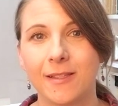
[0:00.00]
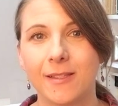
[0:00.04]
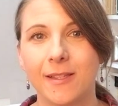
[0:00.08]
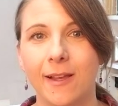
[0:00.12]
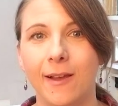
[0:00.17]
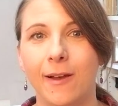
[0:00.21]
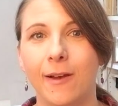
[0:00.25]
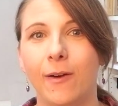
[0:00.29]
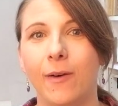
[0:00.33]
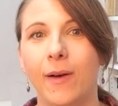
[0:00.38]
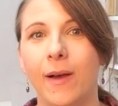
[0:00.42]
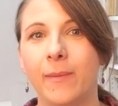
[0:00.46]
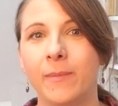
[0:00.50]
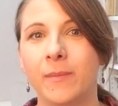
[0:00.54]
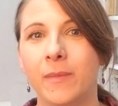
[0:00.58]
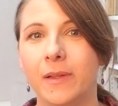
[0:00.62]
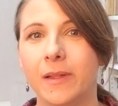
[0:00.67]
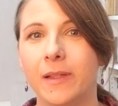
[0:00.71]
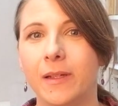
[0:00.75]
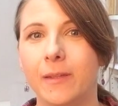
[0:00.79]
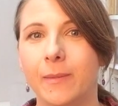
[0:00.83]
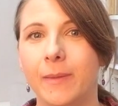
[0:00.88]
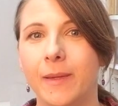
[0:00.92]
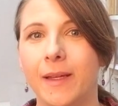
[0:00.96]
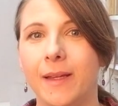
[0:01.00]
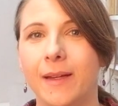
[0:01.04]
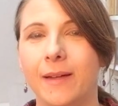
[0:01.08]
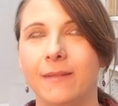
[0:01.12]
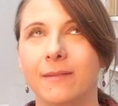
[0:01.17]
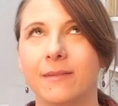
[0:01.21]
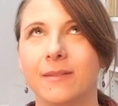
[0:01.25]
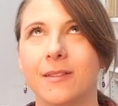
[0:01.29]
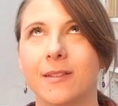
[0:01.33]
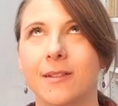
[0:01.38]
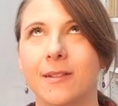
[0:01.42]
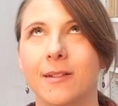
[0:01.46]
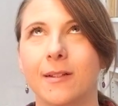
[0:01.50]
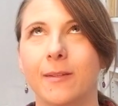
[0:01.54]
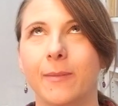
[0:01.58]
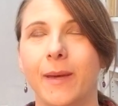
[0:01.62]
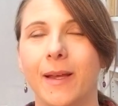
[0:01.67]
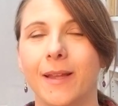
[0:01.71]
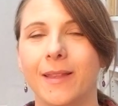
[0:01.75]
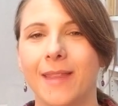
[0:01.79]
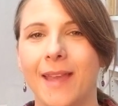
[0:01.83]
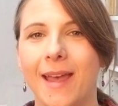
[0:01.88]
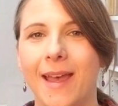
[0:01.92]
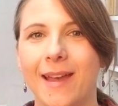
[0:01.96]
So I'm a little bit
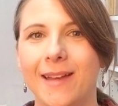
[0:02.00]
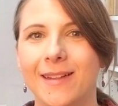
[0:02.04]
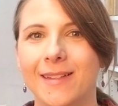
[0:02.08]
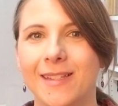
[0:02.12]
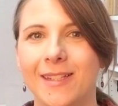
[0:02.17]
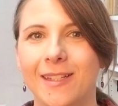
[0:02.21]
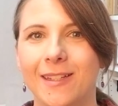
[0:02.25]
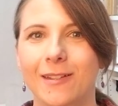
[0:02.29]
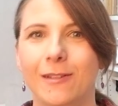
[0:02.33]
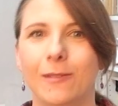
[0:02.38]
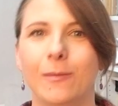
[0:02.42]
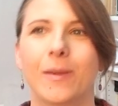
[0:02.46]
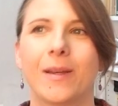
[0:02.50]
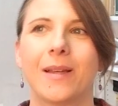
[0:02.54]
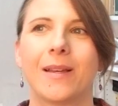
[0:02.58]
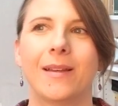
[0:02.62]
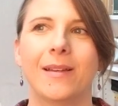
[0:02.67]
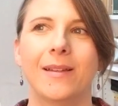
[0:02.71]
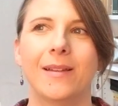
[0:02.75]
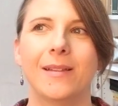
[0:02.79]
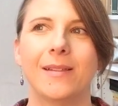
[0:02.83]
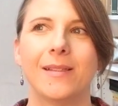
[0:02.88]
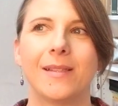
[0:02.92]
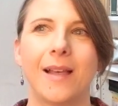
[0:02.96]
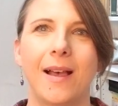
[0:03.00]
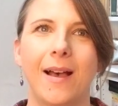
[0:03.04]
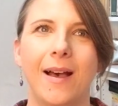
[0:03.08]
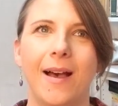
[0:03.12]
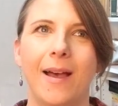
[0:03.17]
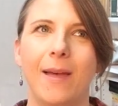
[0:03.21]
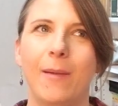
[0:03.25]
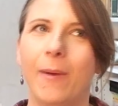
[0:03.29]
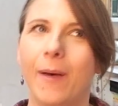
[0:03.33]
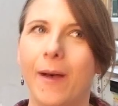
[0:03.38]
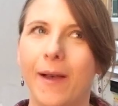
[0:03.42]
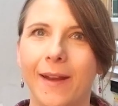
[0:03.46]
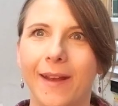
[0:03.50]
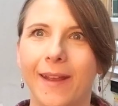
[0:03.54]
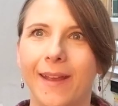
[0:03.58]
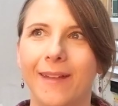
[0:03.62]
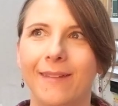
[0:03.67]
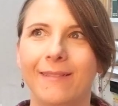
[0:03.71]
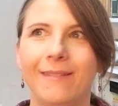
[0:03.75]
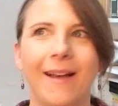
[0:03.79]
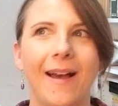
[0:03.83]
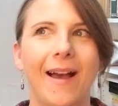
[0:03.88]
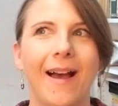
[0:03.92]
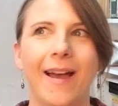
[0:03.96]
grr about that too, because I
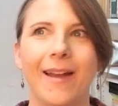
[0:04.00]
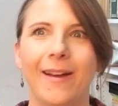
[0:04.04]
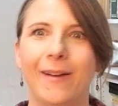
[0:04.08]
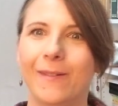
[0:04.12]
bought it,